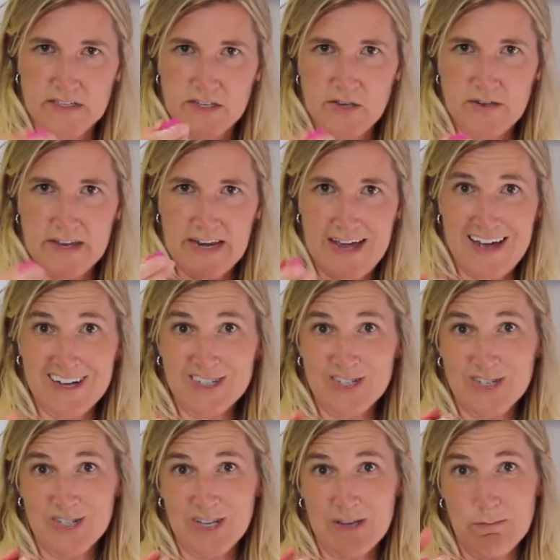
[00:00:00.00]
You can
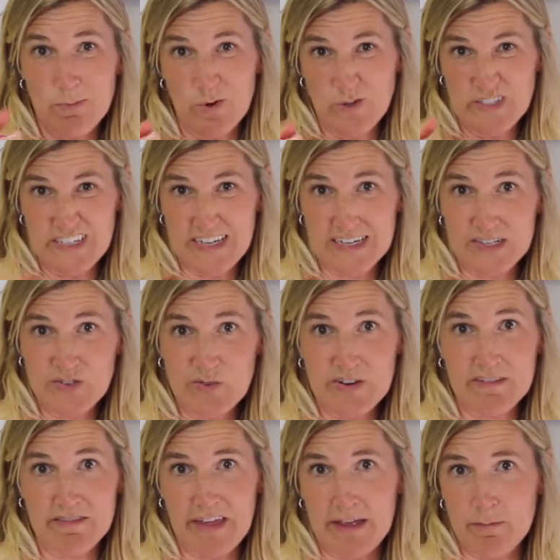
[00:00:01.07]
actually mold it sort
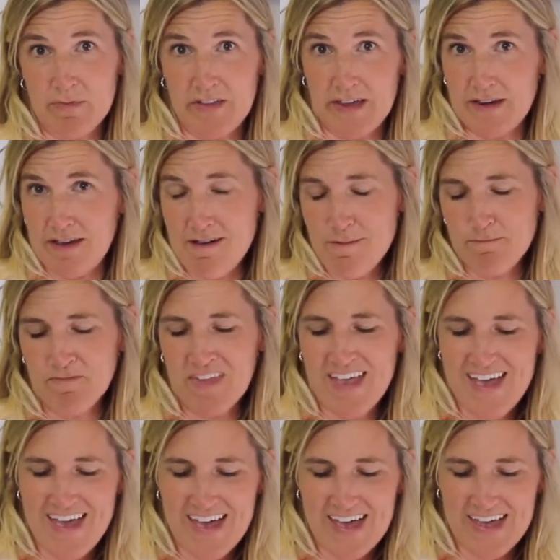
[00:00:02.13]
of like Play-Doh.
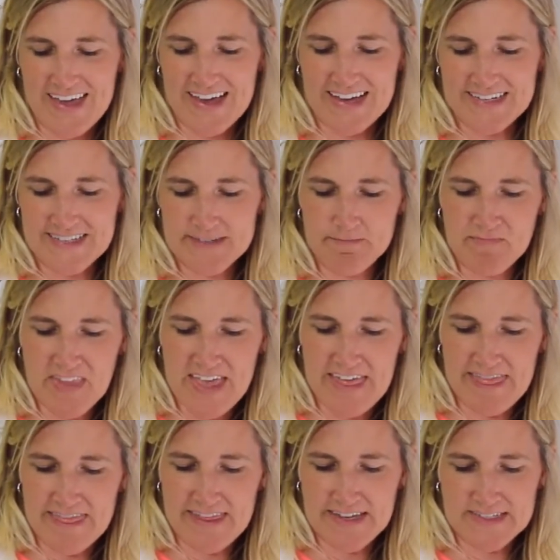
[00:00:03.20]
And
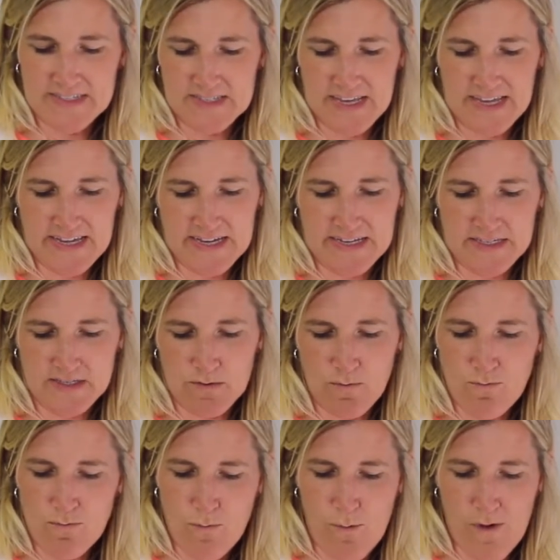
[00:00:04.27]
this is
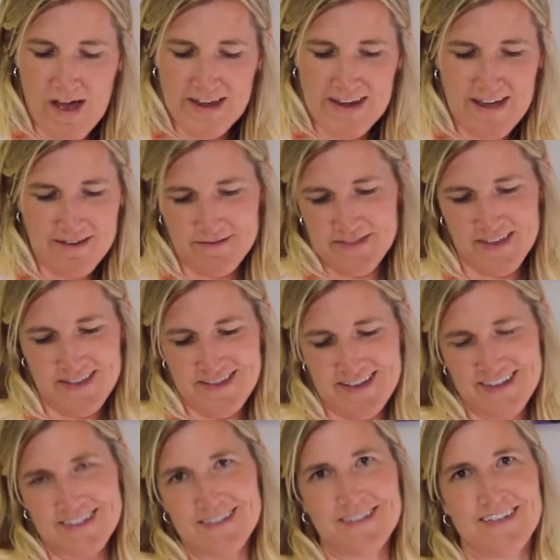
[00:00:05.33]
one of the
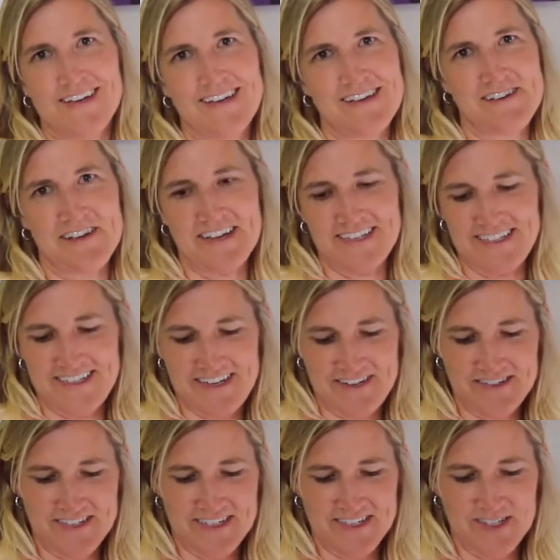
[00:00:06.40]
things that you can do
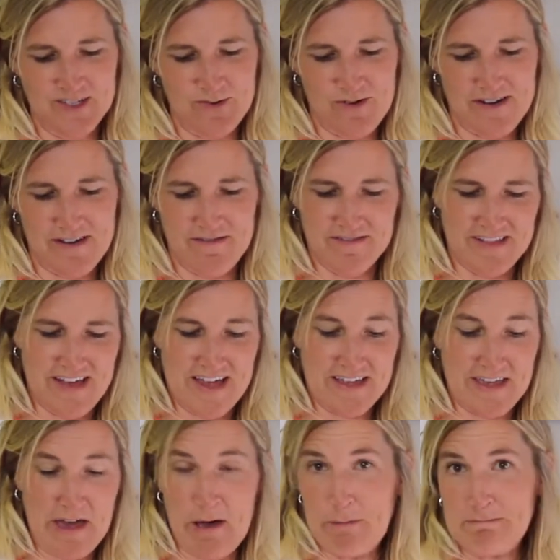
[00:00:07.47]
to sort of like
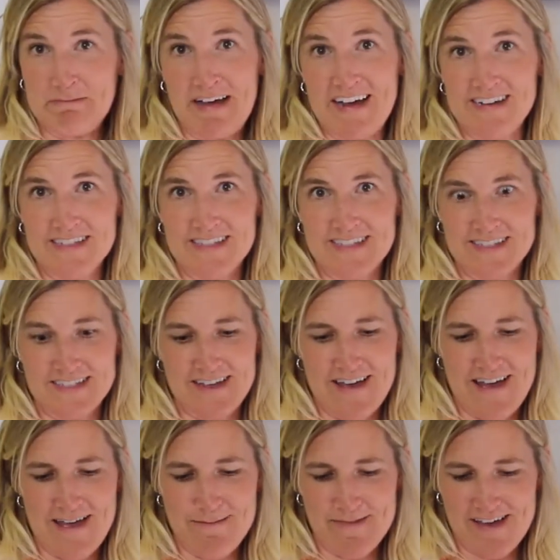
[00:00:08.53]
help pass the
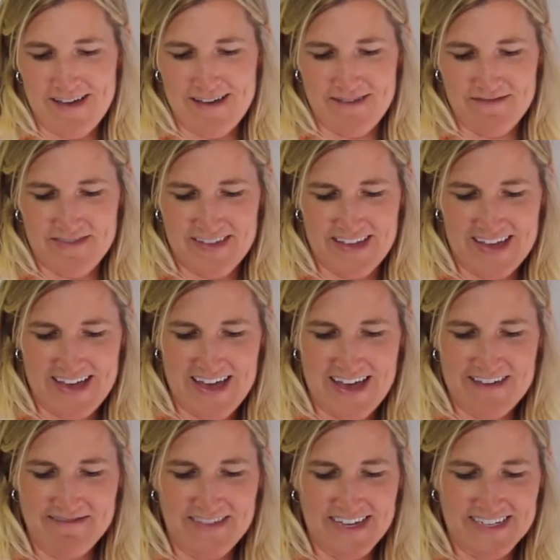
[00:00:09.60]
time
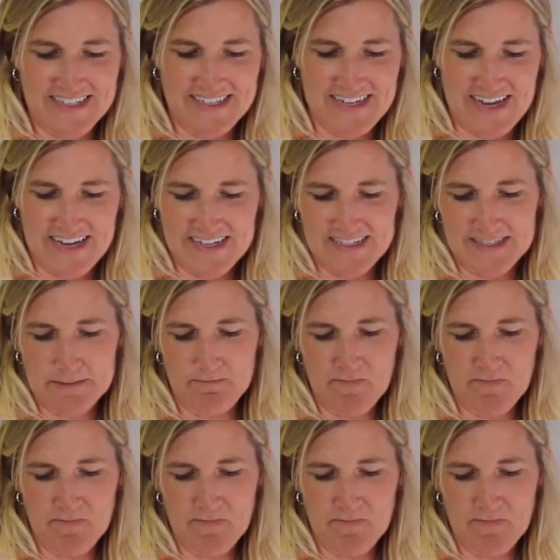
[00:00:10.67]
of these days.